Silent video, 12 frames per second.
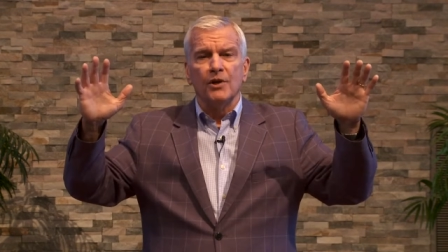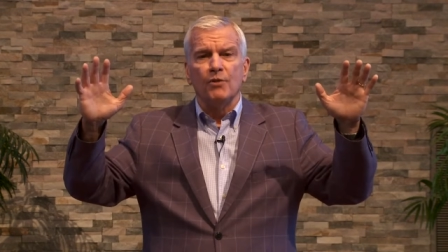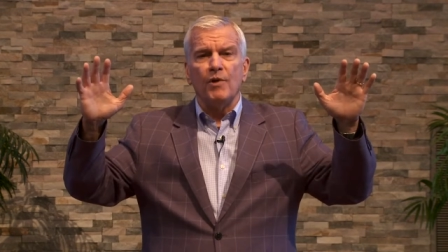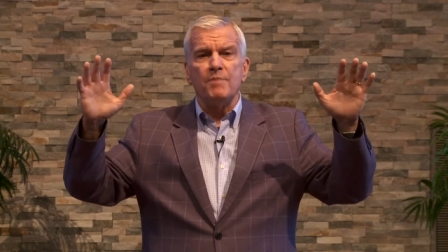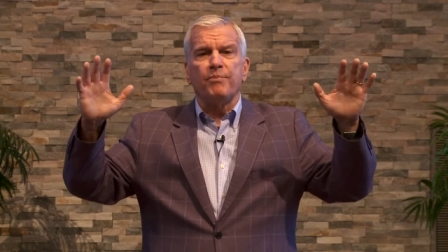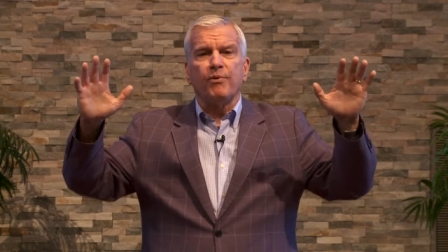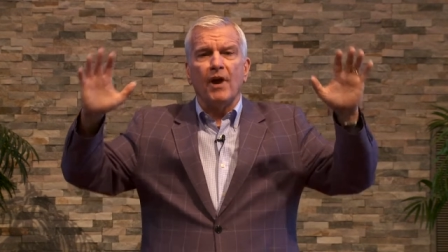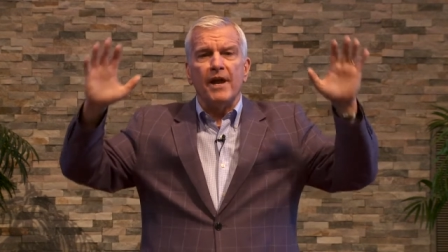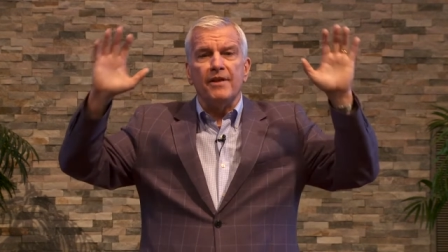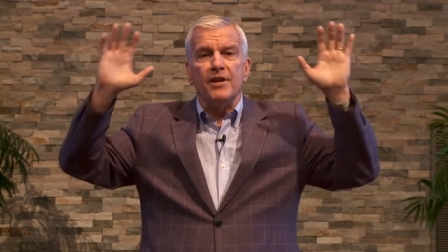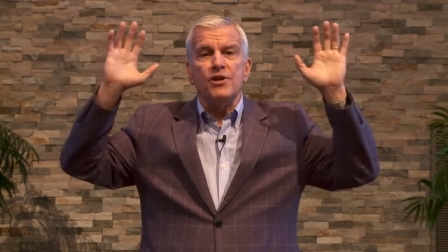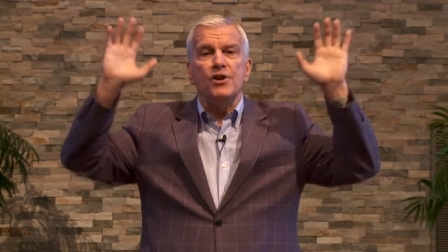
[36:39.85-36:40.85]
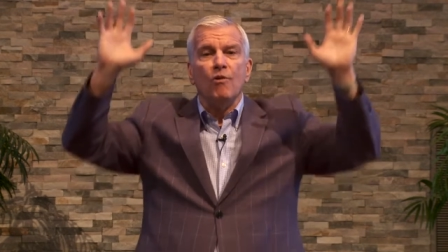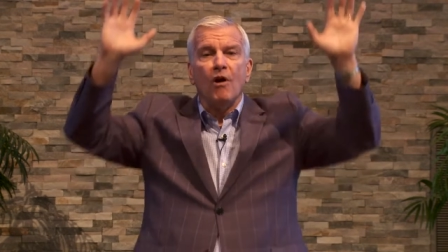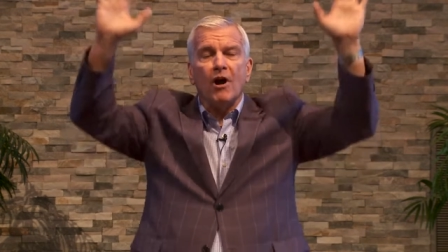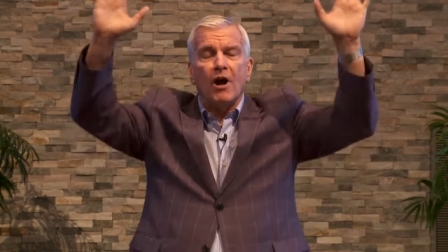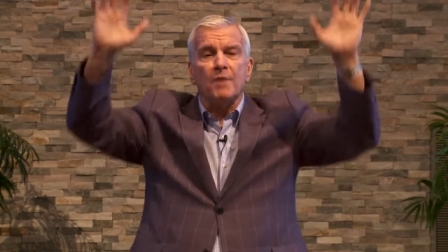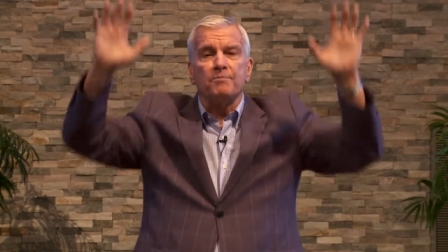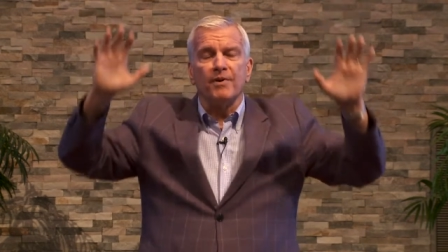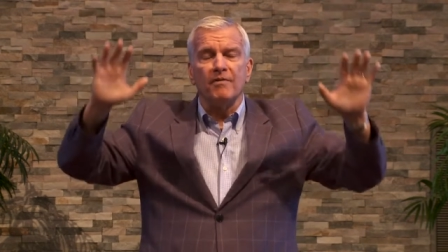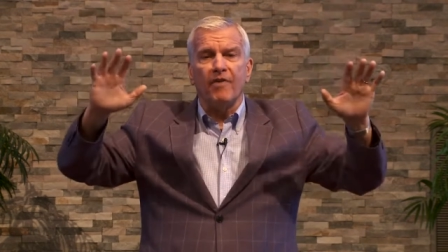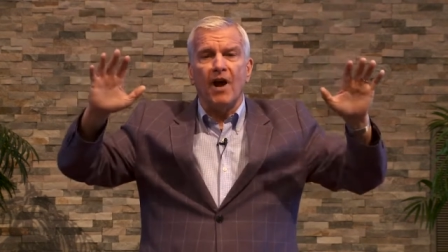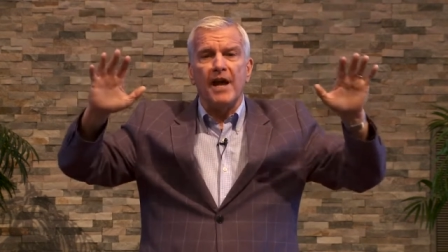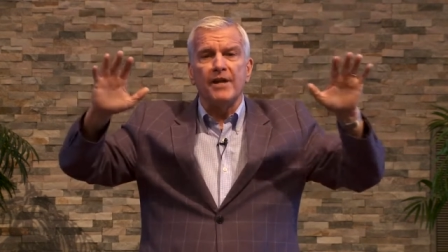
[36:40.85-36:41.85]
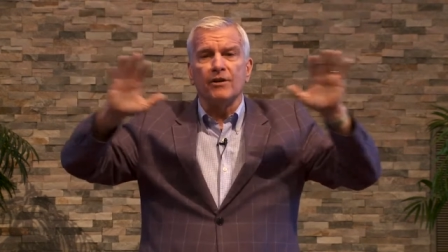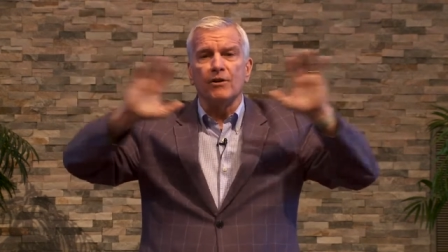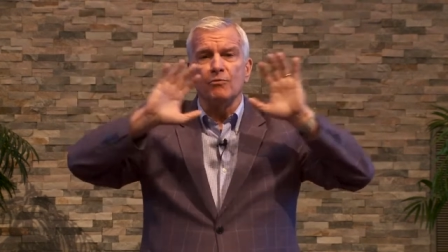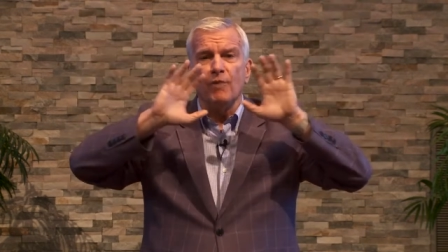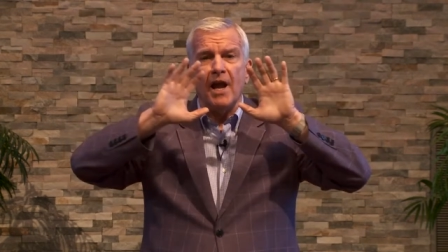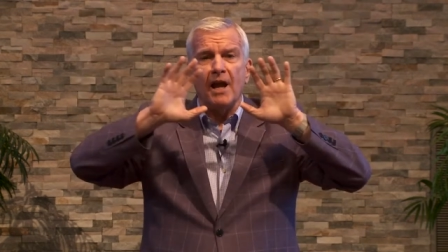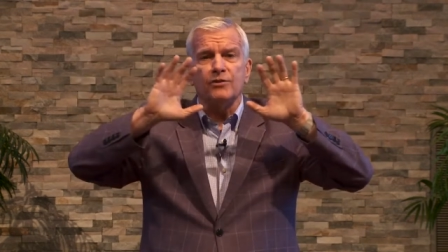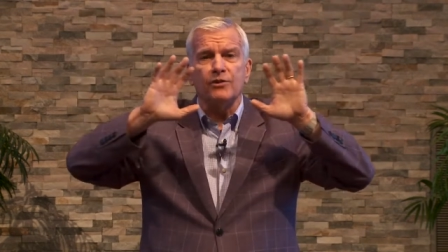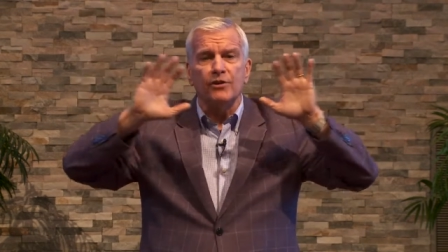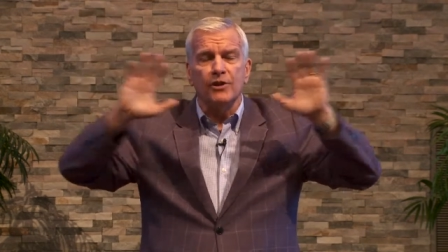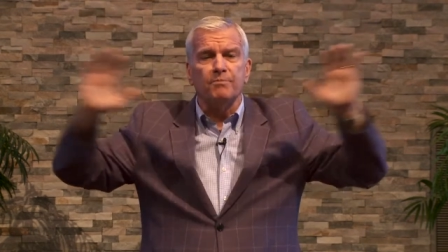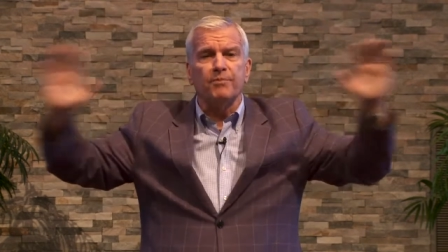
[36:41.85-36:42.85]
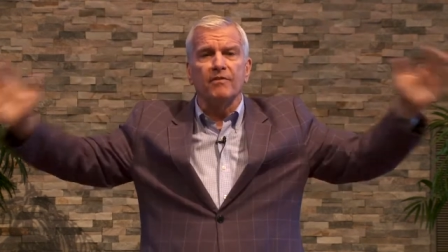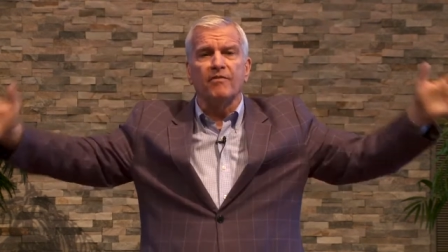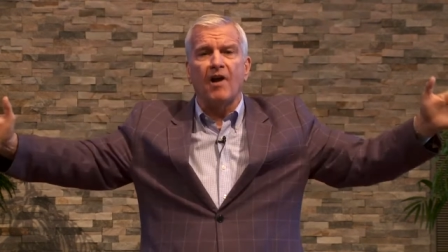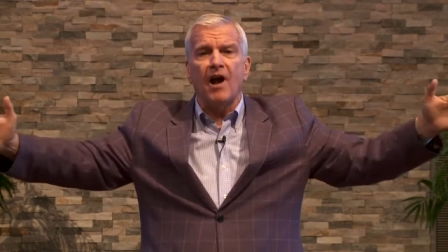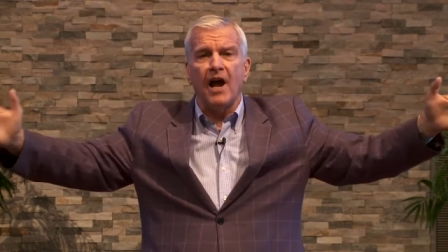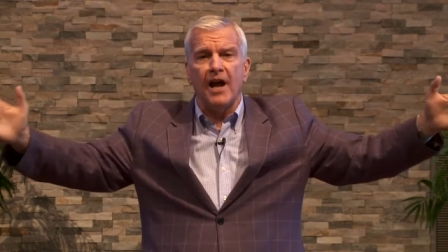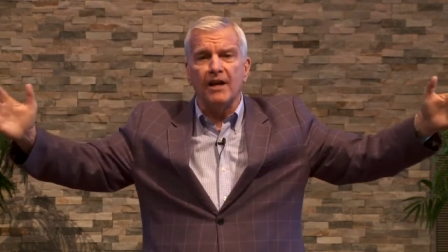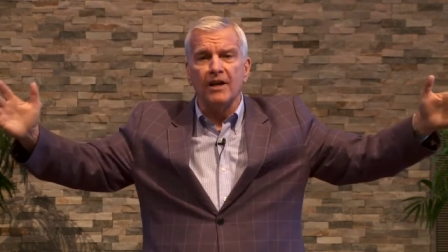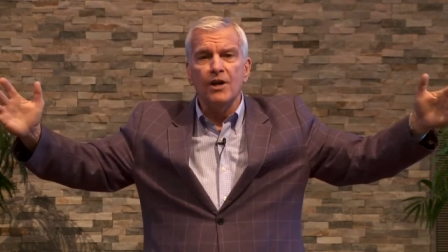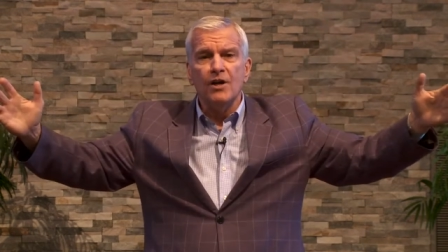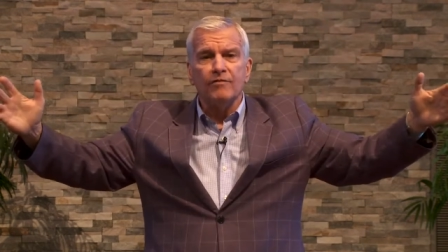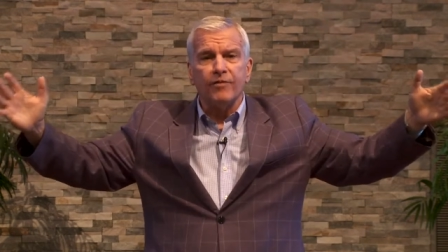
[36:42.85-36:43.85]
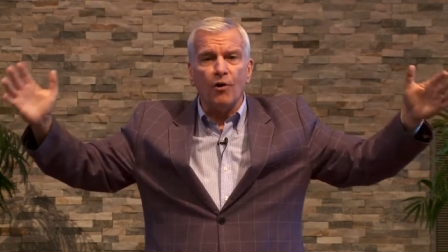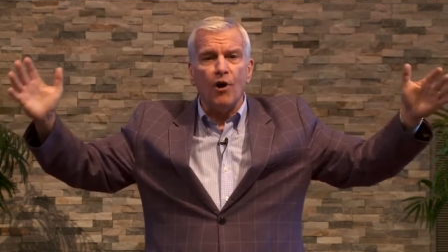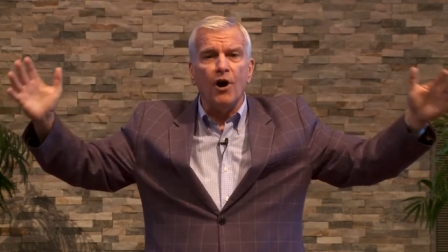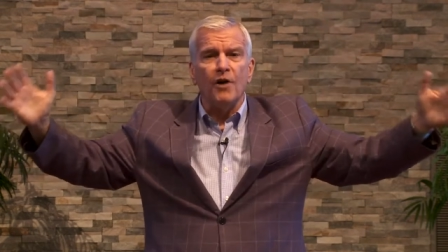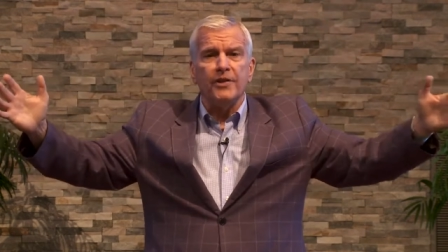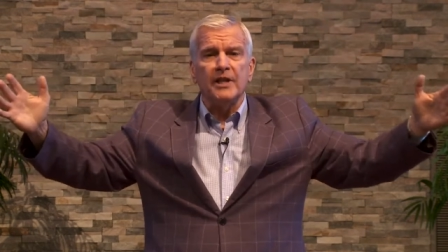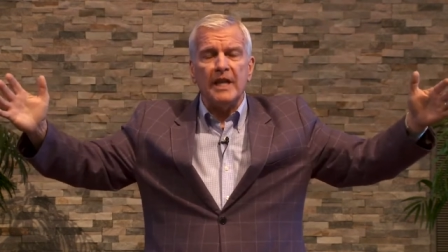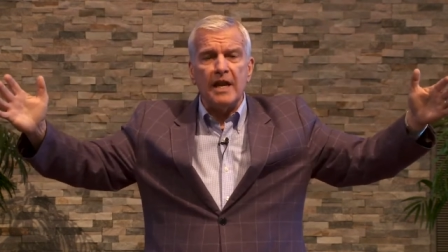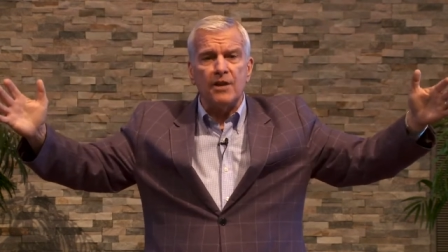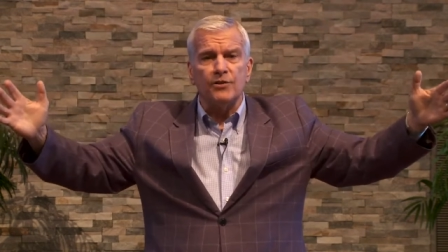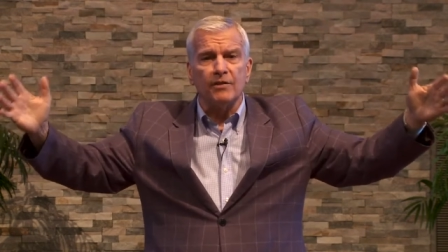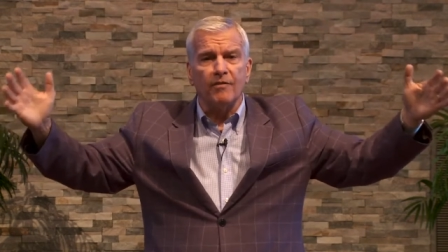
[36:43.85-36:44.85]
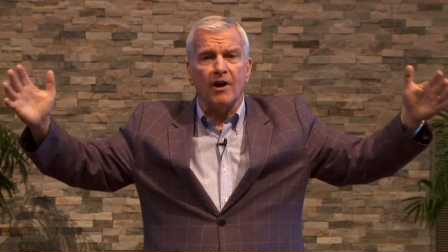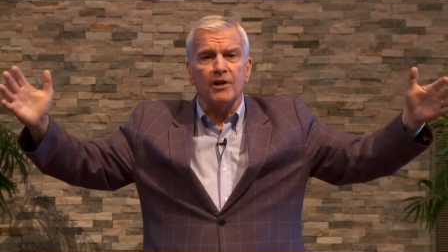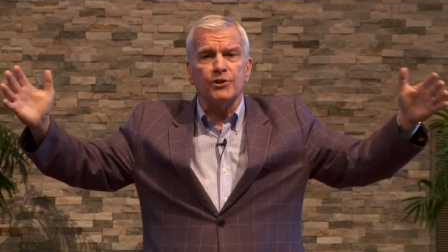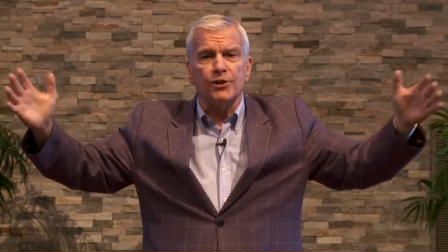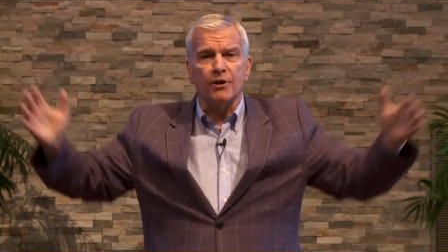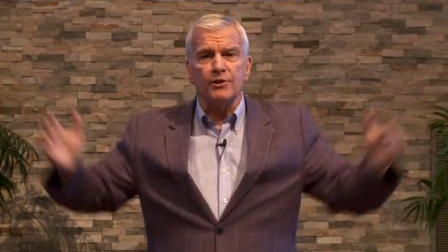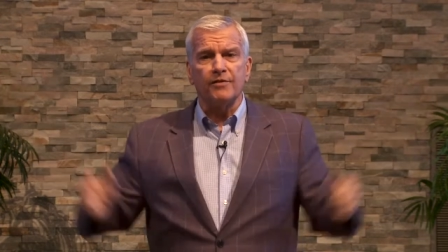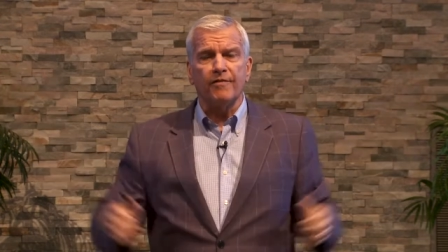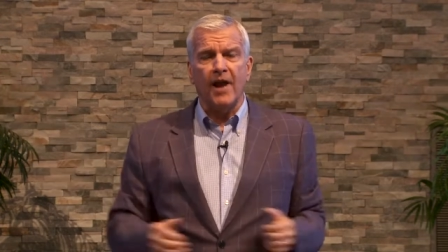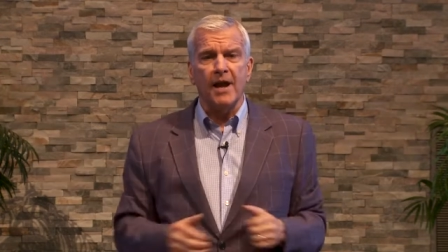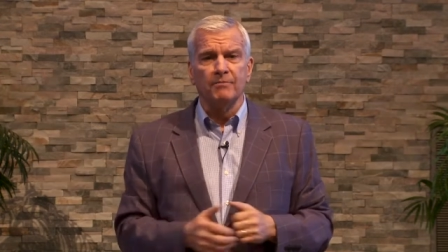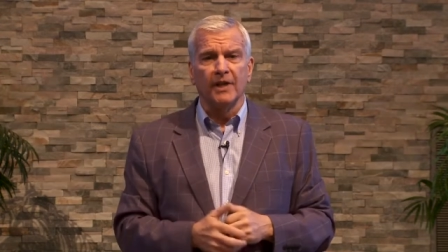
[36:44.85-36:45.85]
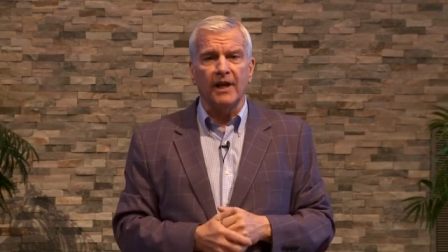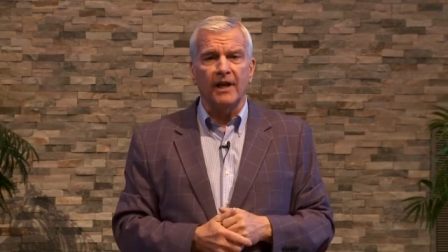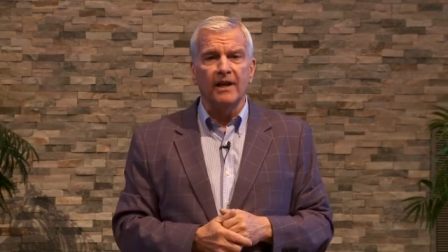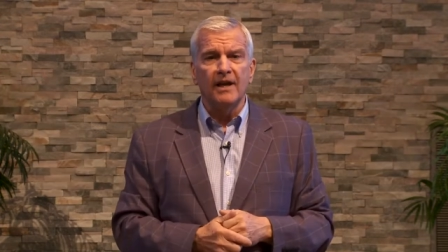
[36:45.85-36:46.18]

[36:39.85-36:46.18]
We pray that you are our provider and we ask you to provide for all the needs of our church family.